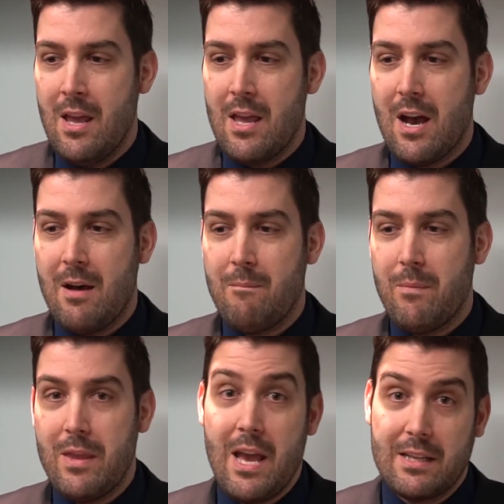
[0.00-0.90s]

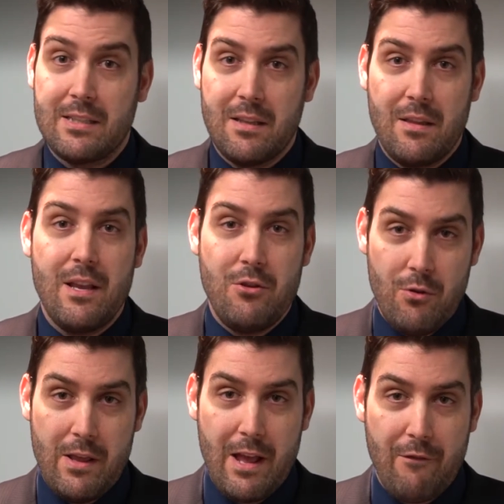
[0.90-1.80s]
Yes, they
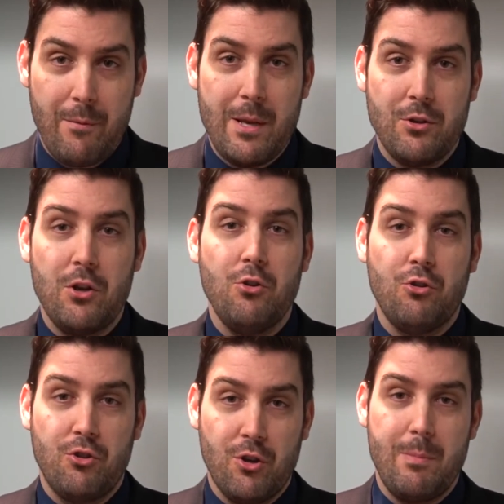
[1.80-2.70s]
do need that information and you
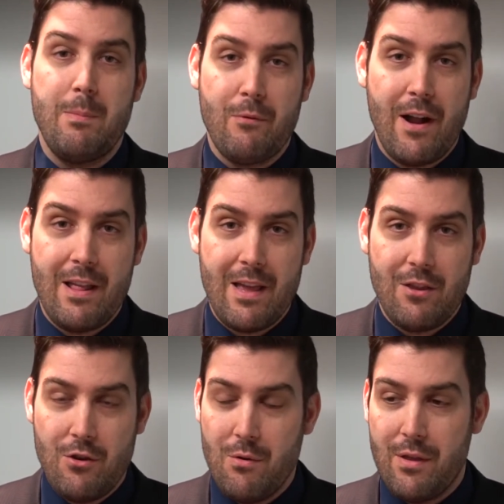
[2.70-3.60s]
should be providing
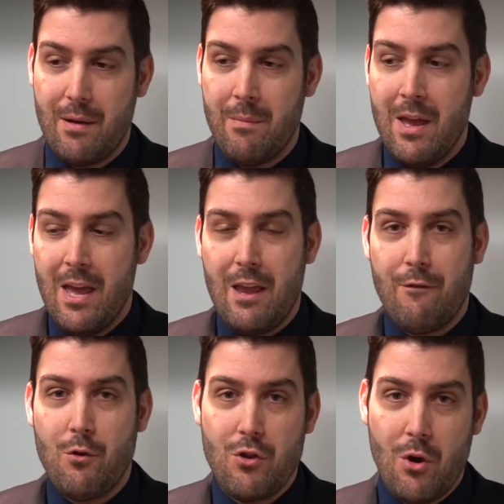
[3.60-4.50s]
that to them.
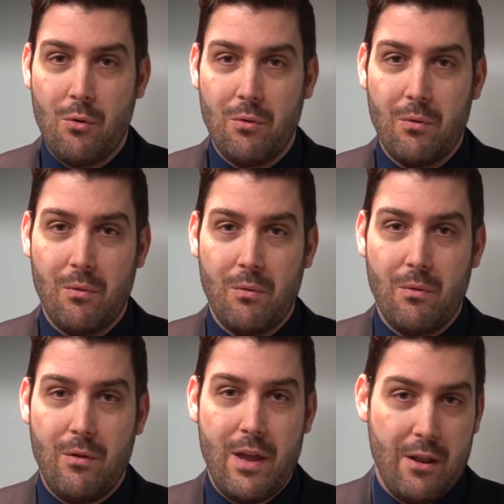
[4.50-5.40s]
If you don't,
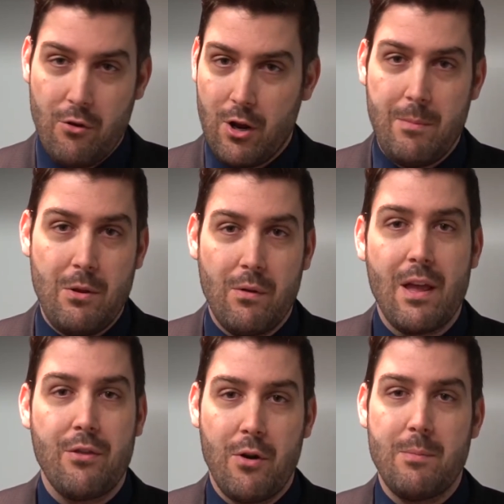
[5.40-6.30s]
then they're going to be doing
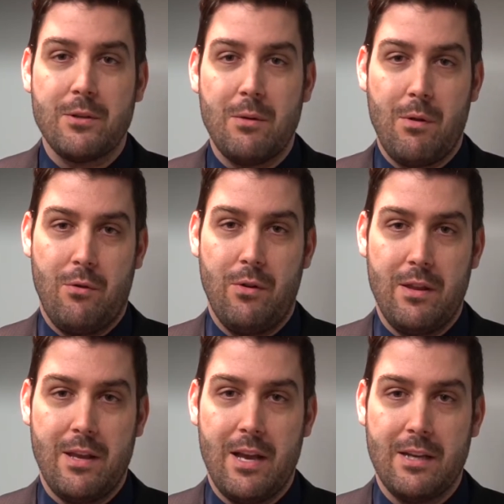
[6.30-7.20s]
that 30% withholding
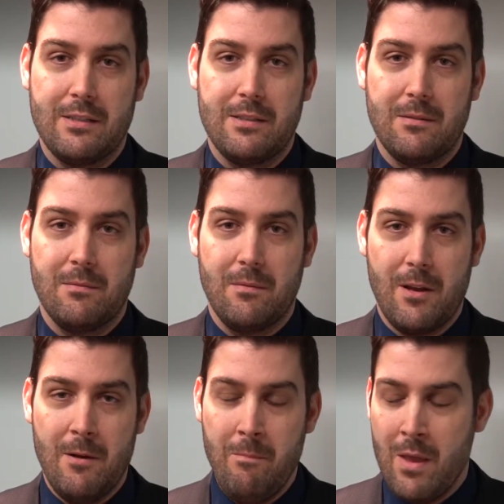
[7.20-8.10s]
tax.
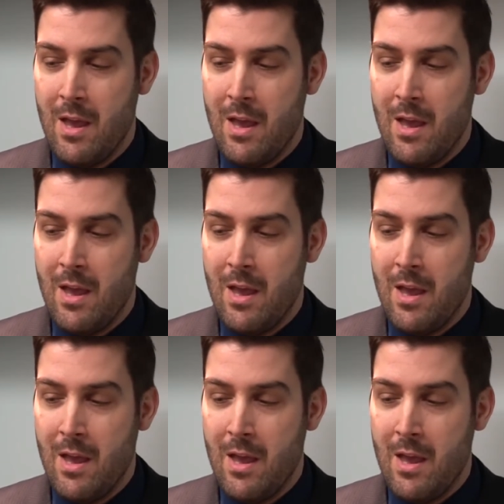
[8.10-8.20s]
Okay?